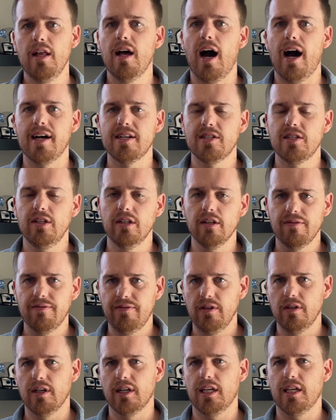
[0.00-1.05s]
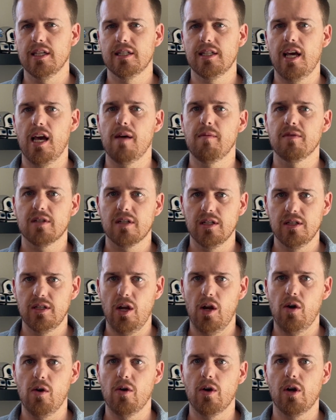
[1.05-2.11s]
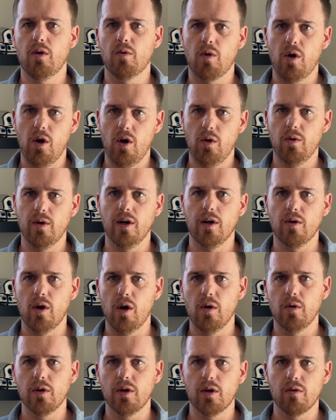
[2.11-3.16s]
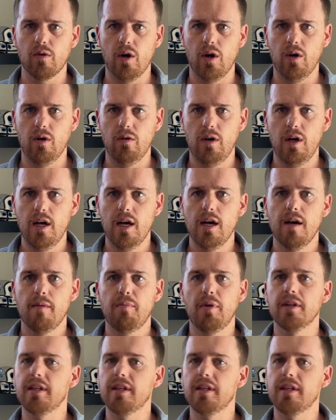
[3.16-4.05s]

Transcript: I still feel like his game has continued to grow and grow and grow, but